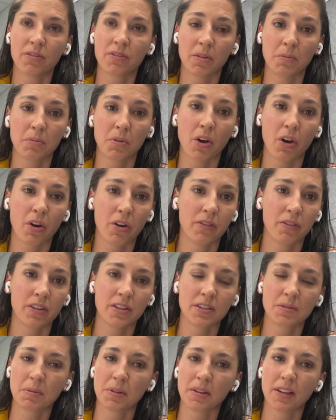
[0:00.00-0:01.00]
from
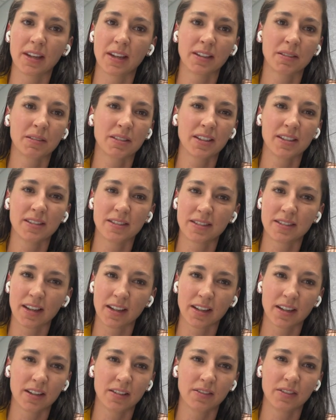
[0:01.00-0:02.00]
COVID has been like
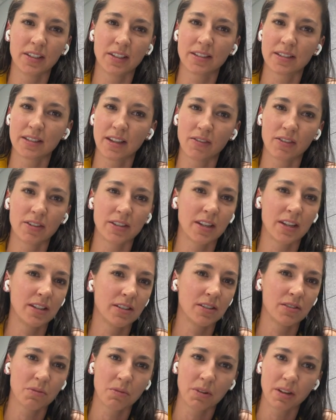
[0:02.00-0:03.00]
consecutively
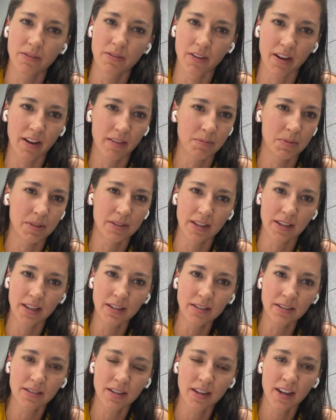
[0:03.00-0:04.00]
17 to
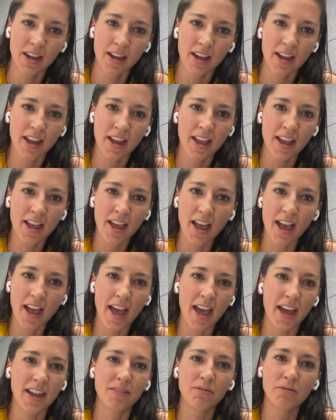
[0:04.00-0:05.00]
25%.
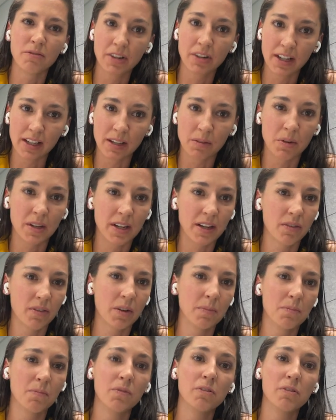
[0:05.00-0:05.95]
And really, whenever we